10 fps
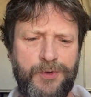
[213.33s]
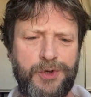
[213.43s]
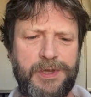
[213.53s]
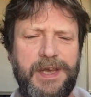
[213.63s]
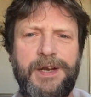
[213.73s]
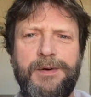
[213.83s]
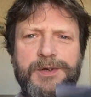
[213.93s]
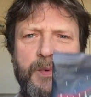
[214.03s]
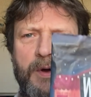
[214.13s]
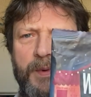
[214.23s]
Should let you know
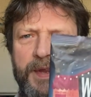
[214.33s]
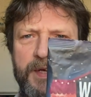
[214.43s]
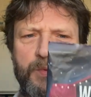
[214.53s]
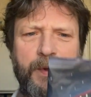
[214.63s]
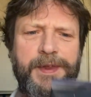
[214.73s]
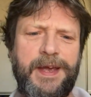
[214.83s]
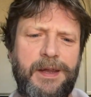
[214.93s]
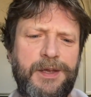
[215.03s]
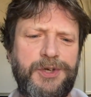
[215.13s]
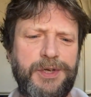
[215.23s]
as well with this one, the
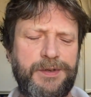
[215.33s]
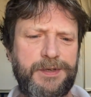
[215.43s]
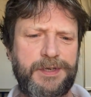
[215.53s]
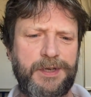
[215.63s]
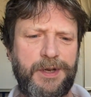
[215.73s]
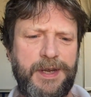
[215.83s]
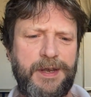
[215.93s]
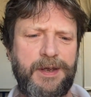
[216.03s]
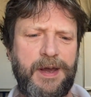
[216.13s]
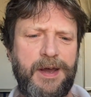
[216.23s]
allergens on
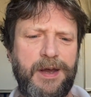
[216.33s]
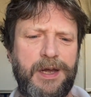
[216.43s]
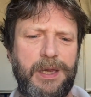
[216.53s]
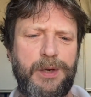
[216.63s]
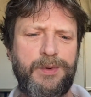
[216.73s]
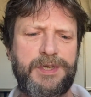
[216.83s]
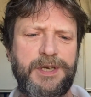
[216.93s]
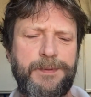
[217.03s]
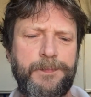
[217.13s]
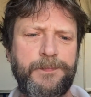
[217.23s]
here are
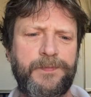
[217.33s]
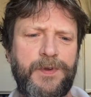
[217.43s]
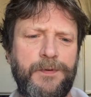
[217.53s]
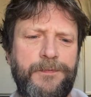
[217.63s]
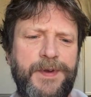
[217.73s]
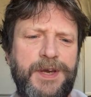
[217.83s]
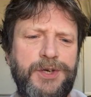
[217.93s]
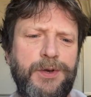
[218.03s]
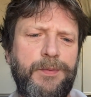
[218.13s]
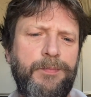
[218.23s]
gluten,
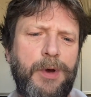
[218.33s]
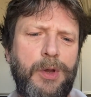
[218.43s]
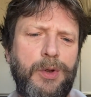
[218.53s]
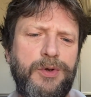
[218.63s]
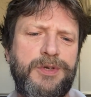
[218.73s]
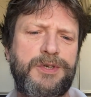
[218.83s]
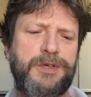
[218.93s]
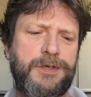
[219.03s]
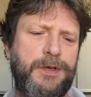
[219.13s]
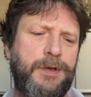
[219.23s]
fish and
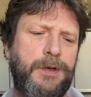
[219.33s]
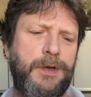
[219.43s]
mollusks.